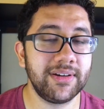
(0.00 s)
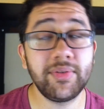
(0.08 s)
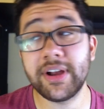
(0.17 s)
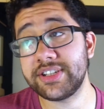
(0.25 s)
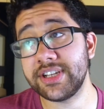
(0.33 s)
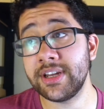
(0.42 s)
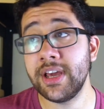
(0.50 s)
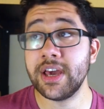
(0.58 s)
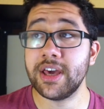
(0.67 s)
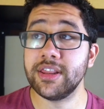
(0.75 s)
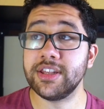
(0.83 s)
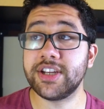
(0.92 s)
Granted,
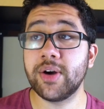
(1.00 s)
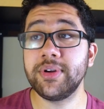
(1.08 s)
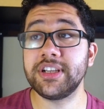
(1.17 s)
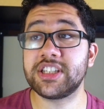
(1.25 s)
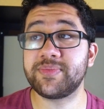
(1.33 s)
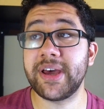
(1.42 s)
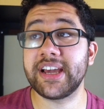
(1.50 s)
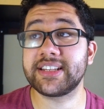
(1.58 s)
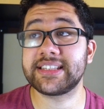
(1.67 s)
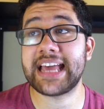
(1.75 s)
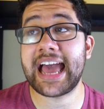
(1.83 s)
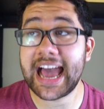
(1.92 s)
the towing
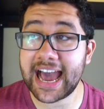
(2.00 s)
specs